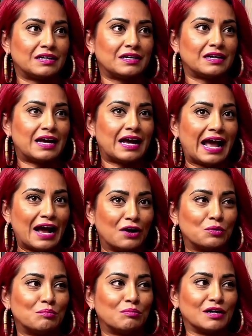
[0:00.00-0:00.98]

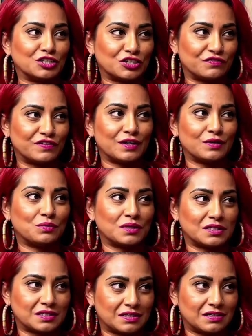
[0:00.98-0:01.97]
how much of it
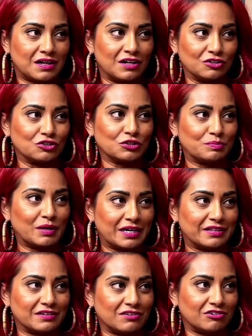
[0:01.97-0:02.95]
was colored
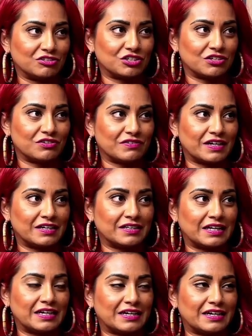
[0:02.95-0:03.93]
by the culture,
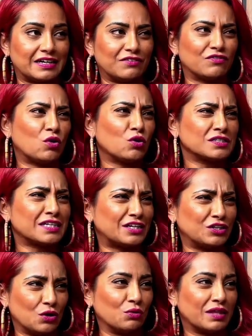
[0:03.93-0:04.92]
right? Like, of course, I
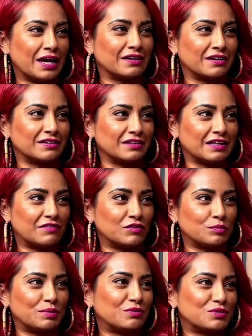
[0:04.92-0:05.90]
know that on a
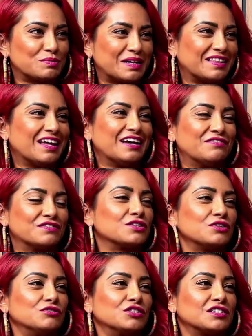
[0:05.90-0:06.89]
level, but it was my life.
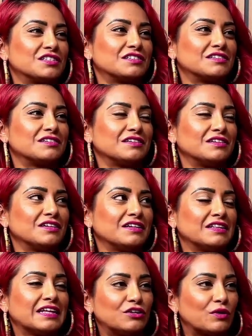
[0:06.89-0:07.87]
So you just,
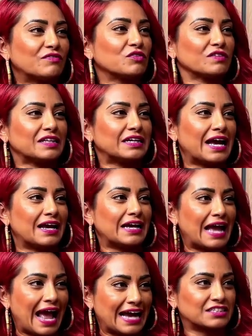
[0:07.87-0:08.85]
like, you have to really
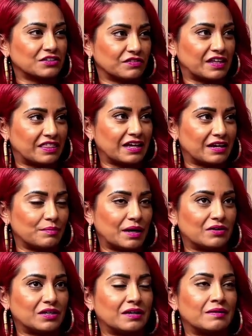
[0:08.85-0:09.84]
actively think
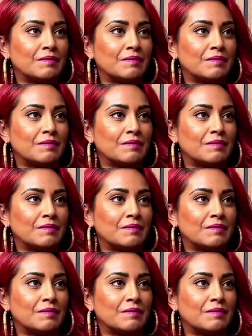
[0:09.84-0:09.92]
about it.